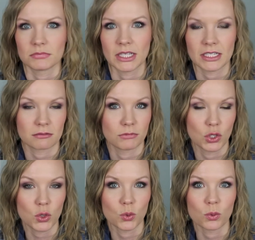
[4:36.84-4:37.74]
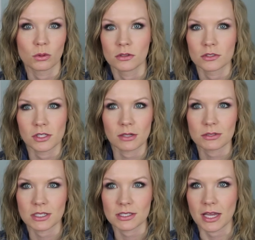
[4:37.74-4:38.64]
like new, so that
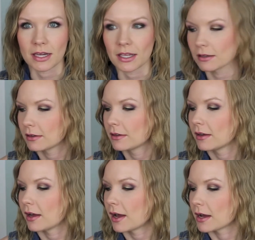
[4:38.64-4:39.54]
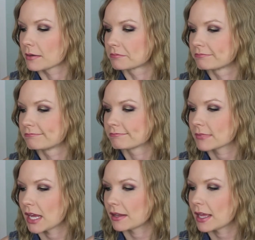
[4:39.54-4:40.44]
was exciting. Um,
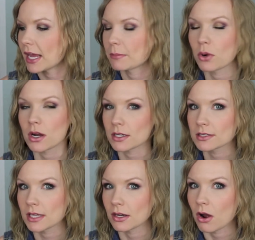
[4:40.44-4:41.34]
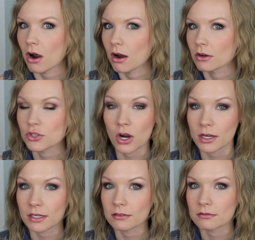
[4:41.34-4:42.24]
and they had products that our
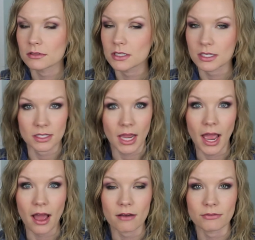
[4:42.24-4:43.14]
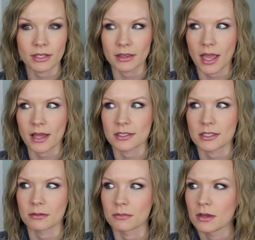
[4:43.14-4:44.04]
Target doesn't have. Like they had
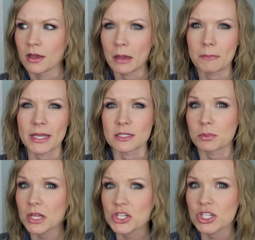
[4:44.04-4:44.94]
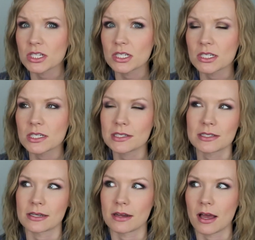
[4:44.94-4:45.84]
some baked
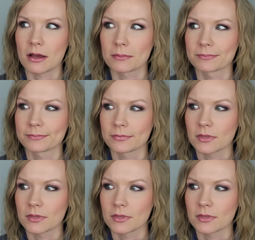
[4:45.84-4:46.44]
blushes and um,